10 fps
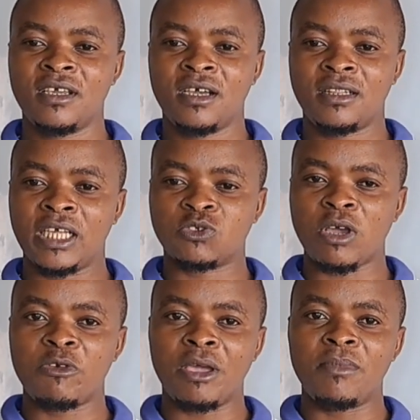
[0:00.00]
And that's why
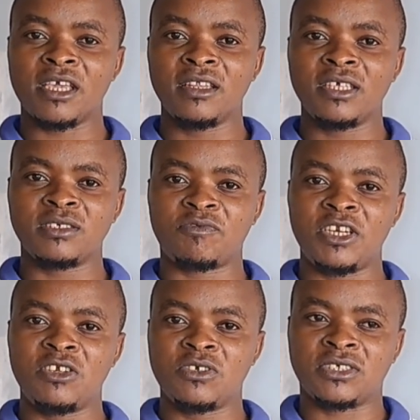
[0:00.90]
we are making these
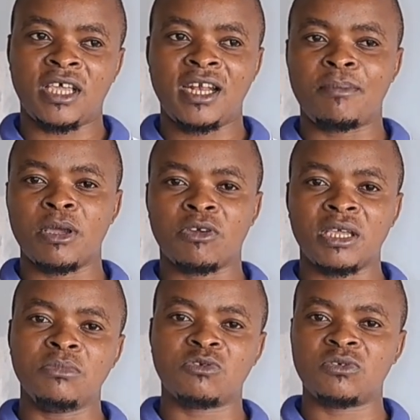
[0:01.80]
videos under
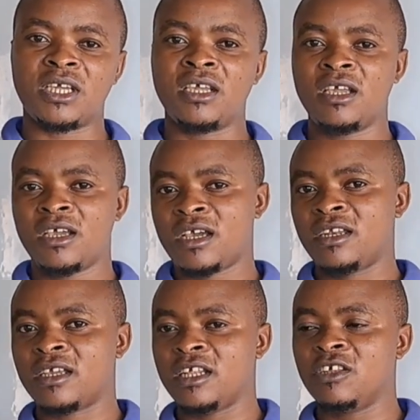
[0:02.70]
biochemistry and
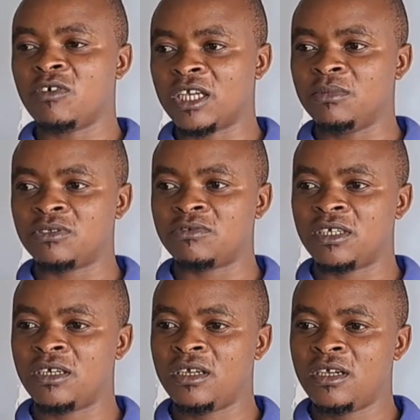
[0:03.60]
clinical chemistry
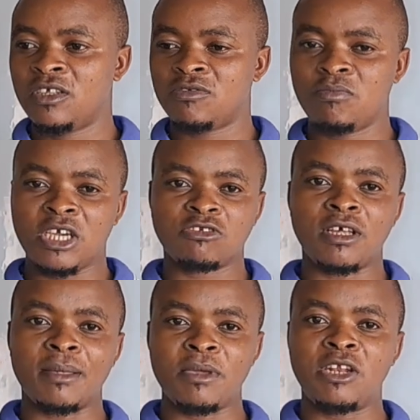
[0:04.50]
to make sure the
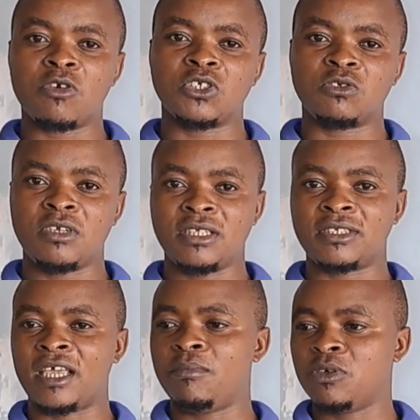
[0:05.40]
medical students are
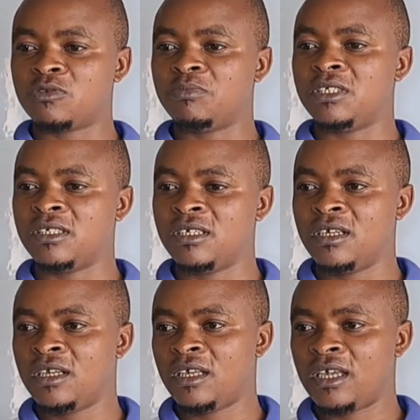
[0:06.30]
able to be
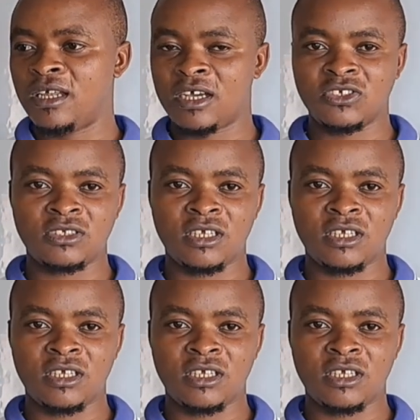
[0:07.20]
enhanced,